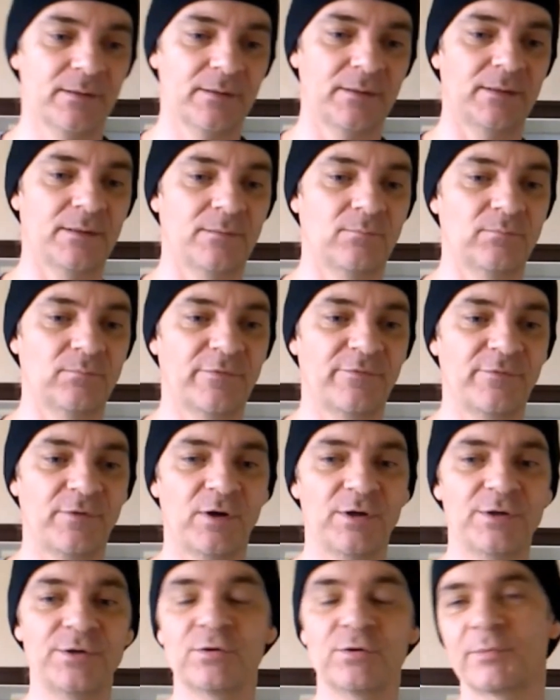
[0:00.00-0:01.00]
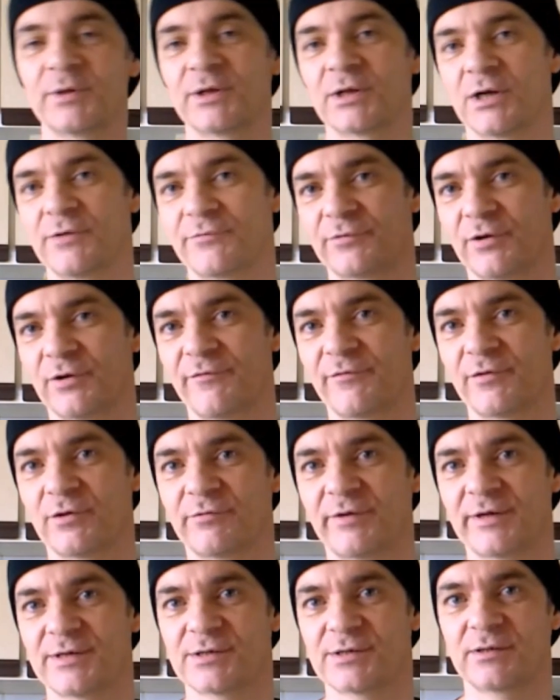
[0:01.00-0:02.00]
um, I normally go for a
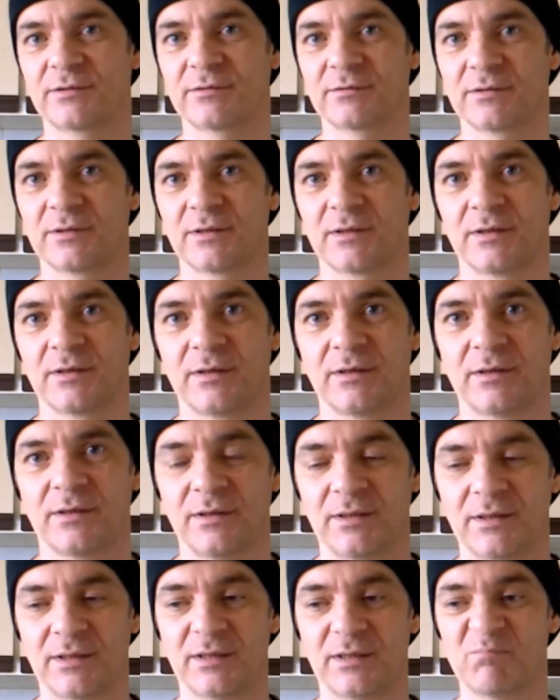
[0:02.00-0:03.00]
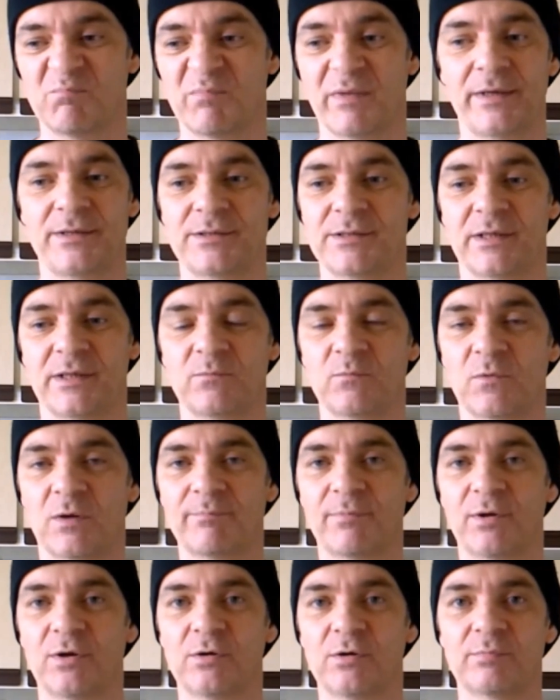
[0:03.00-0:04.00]
fluorescent um, 18
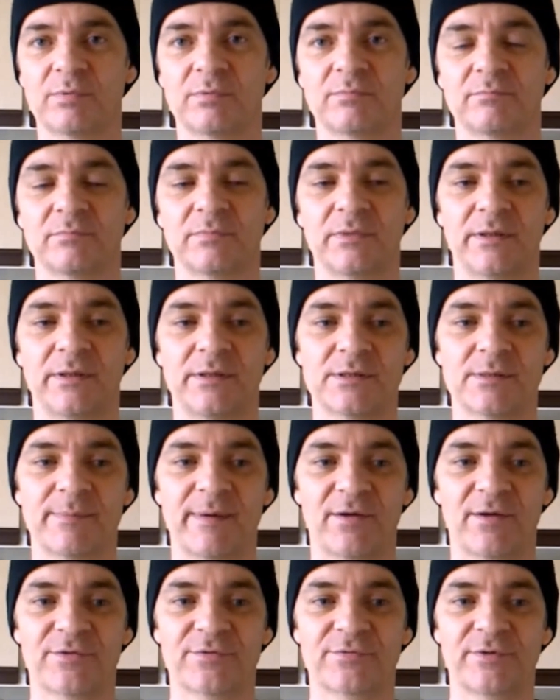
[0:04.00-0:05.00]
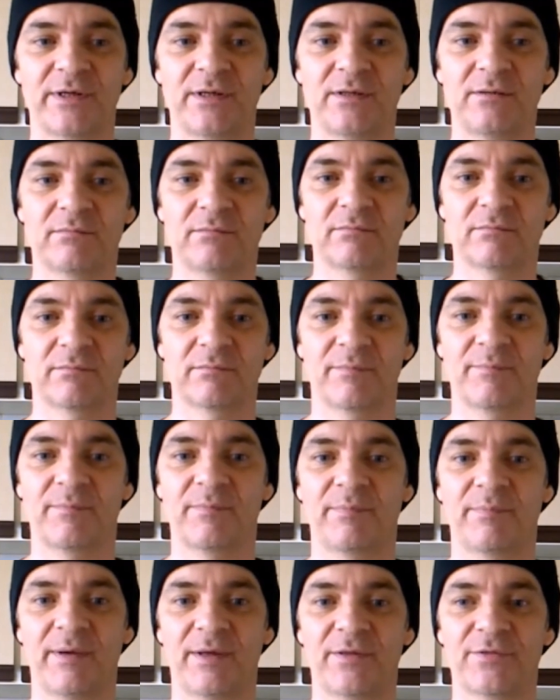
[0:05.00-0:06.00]
watt bulb. It's about three,
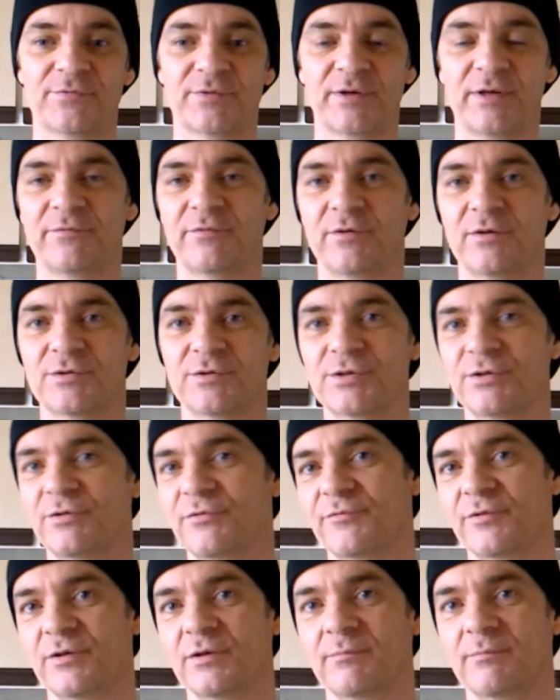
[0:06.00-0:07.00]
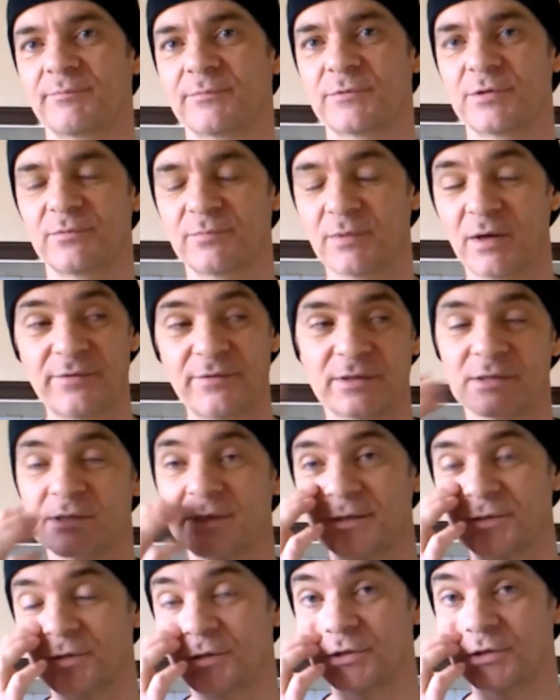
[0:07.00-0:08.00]
about three foot, two foot, two, I think
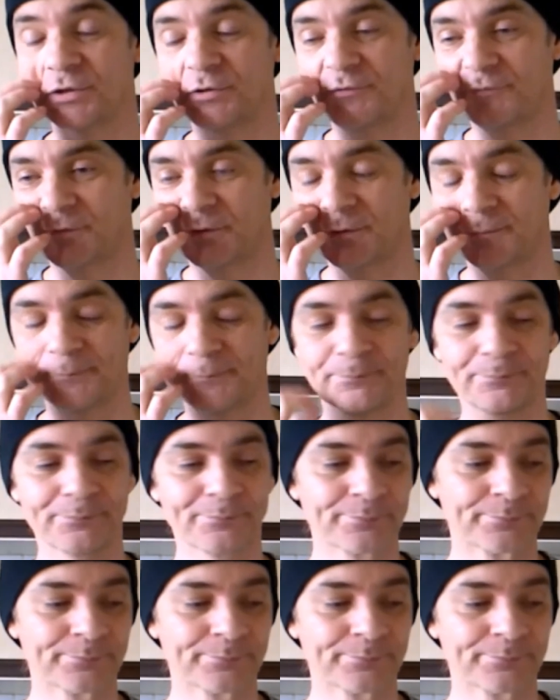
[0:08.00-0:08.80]
it's actually two foot,